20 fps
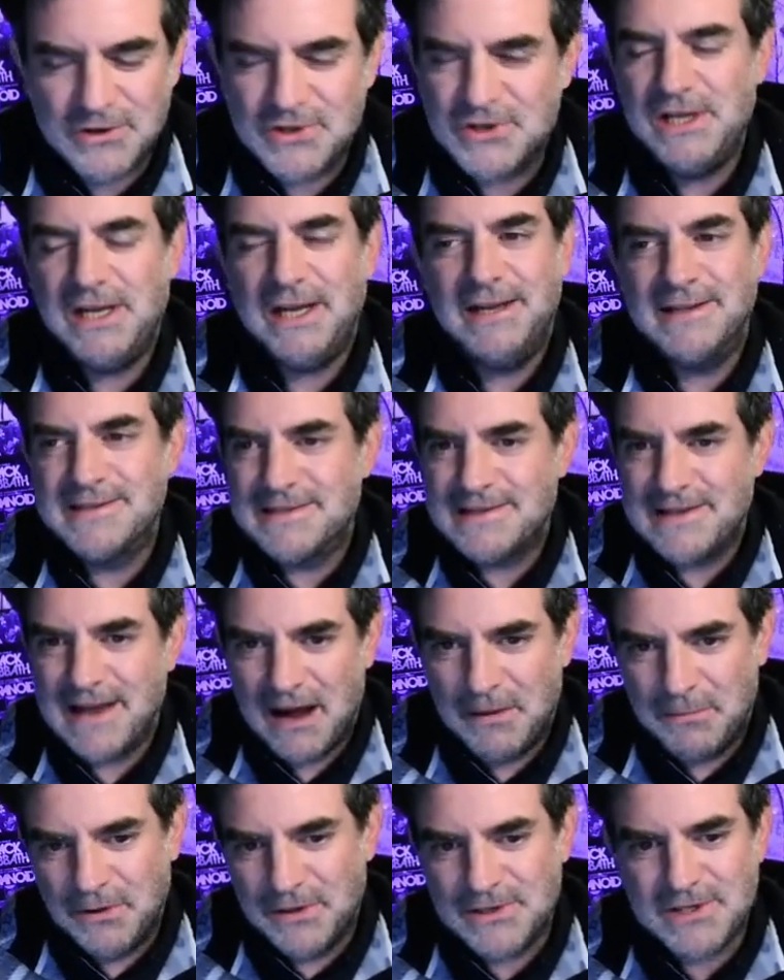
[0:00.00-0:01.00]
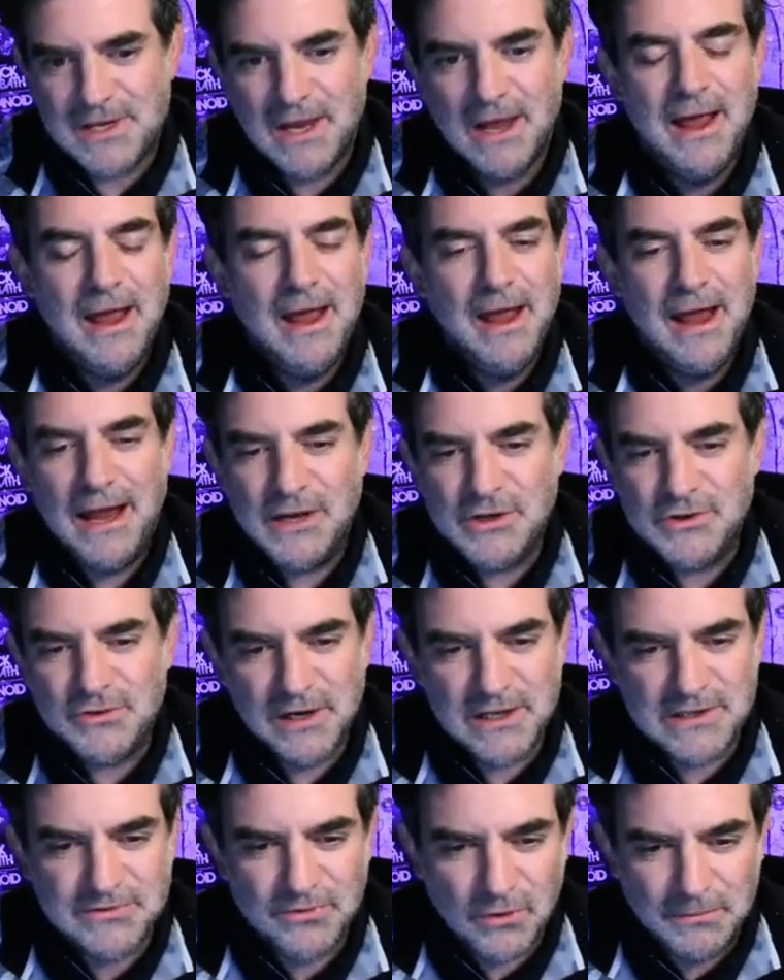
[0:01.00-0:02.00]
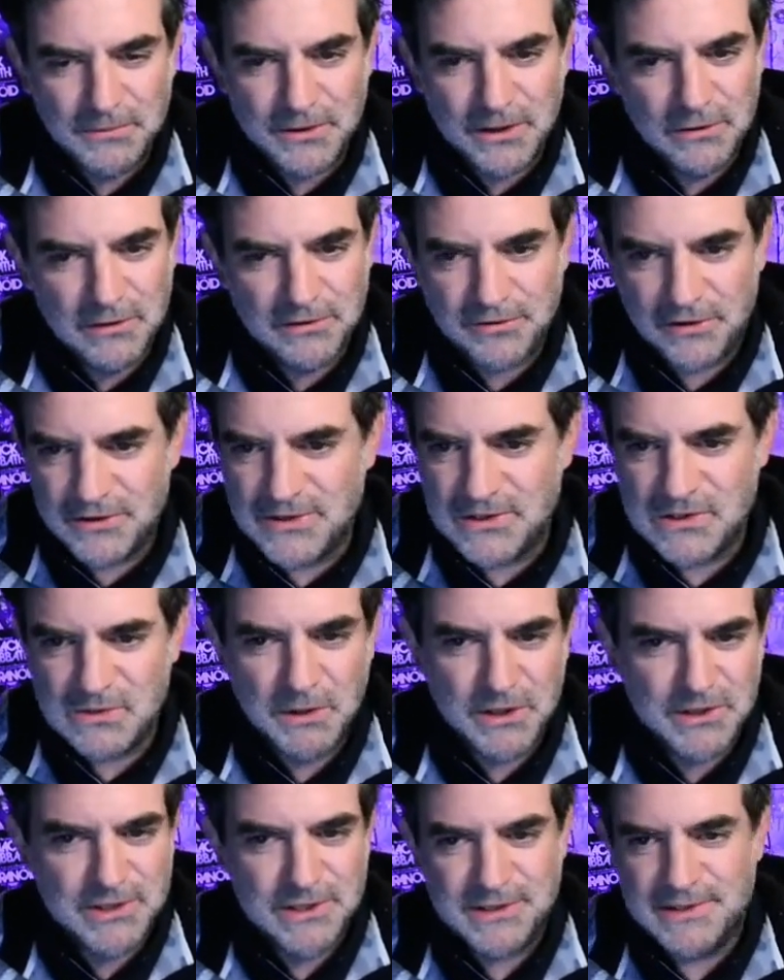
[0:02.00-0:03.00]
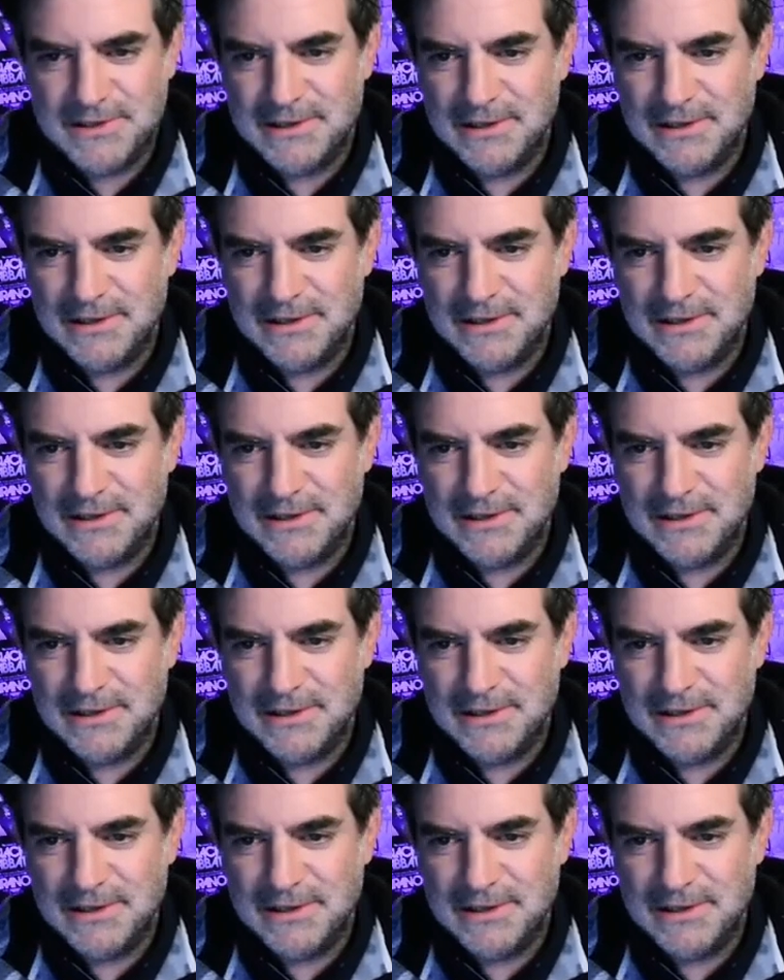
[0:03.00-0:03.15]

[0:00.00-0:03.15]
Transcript: She established and transformed the universe as much as,